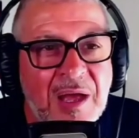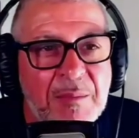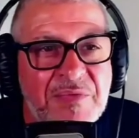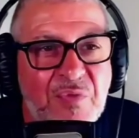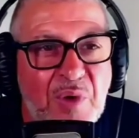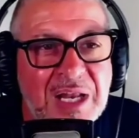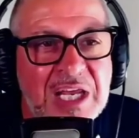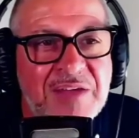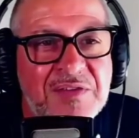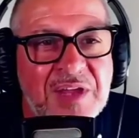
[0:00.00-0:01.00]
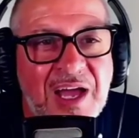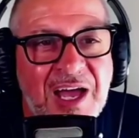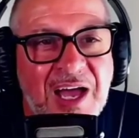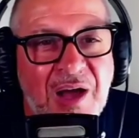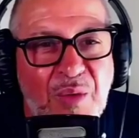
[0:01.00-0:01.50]
Before I leave,
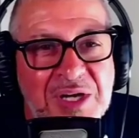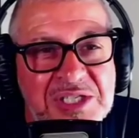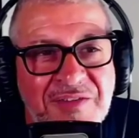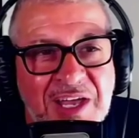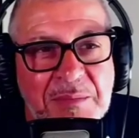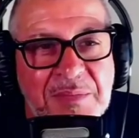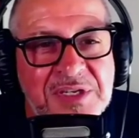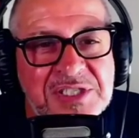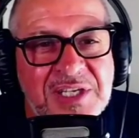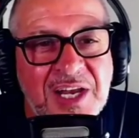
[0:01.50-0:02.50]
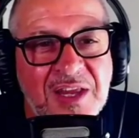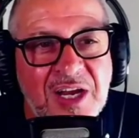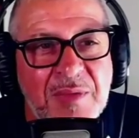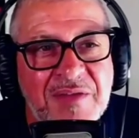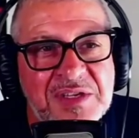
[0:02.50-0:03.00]
I want to see if I could just get a
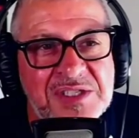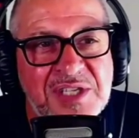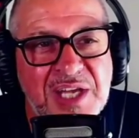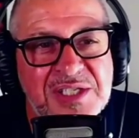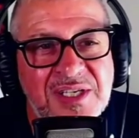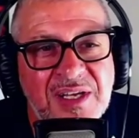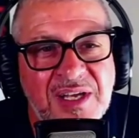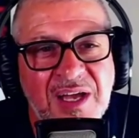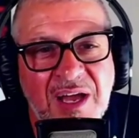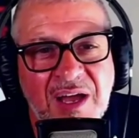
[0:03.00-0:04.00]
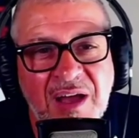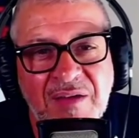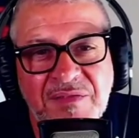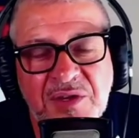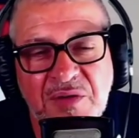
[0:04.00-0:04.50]
little bit of a sense
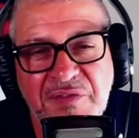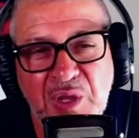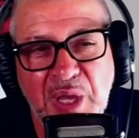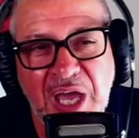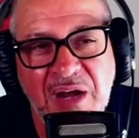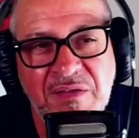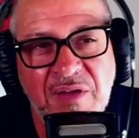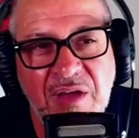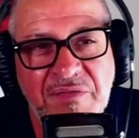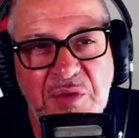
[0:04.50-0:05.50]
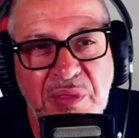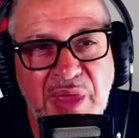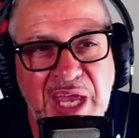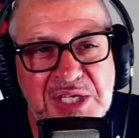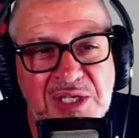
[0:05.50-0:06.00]
of your feeling on a few
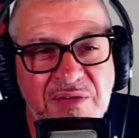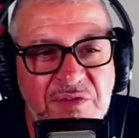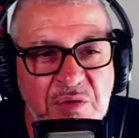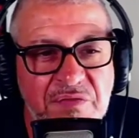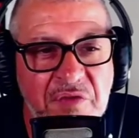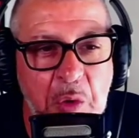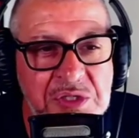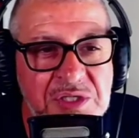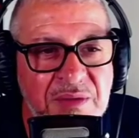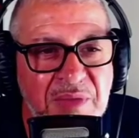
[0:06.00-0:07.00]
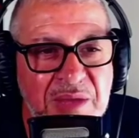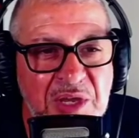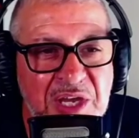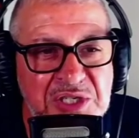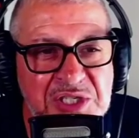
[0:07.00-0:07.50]
things and a few folks. Maybe
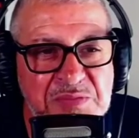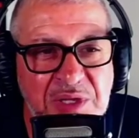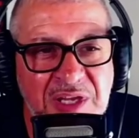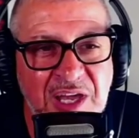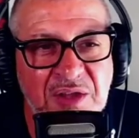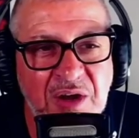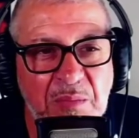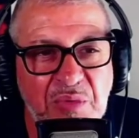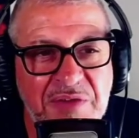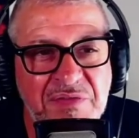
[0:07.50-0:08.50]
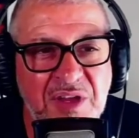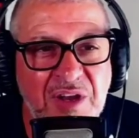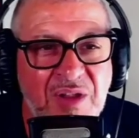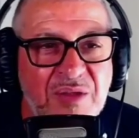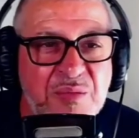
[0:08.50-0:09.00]
you could just put together a brief
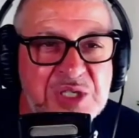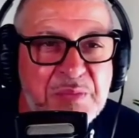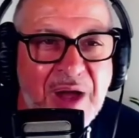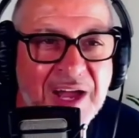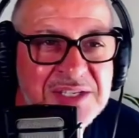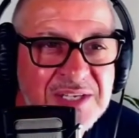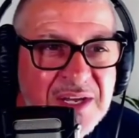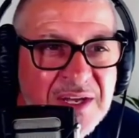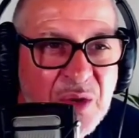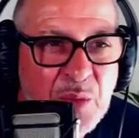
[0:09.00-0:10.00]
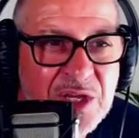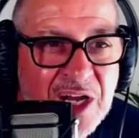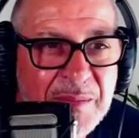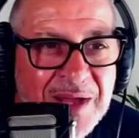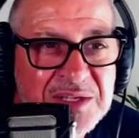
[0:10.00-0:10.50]
little response. We
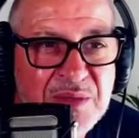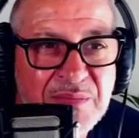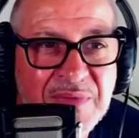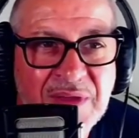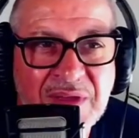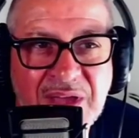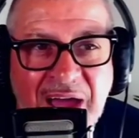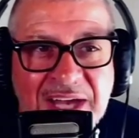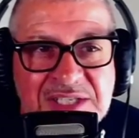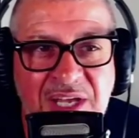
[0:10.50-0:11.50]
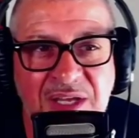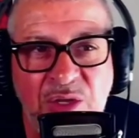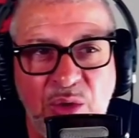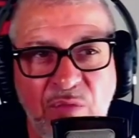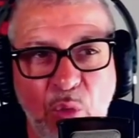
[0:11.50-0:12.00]
talked about some guys that
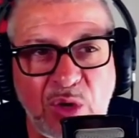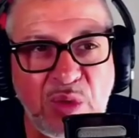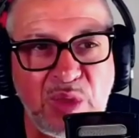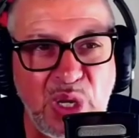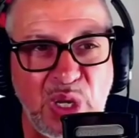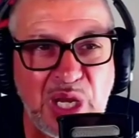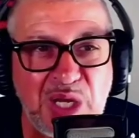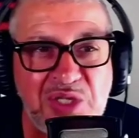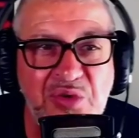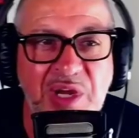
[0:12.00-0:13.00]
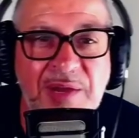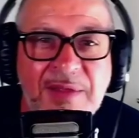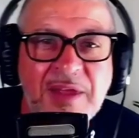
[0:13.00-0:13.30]
you have worked with in the industry.